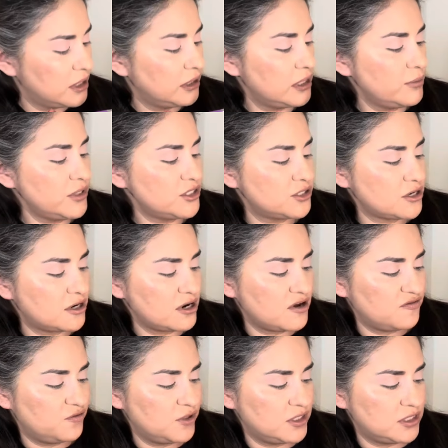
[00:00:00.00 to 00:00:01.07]
Let me start
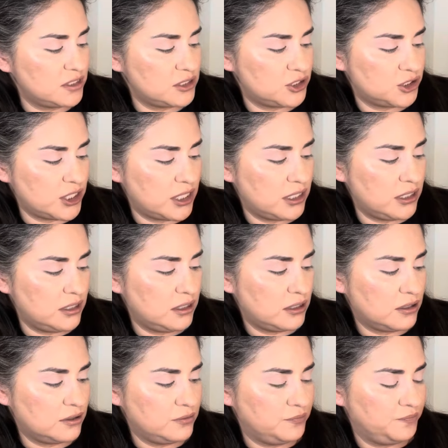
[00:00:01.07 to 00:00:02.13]
off with this shade
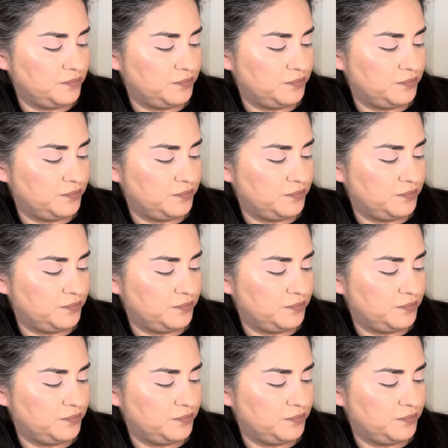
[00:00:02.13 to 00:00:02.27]
here.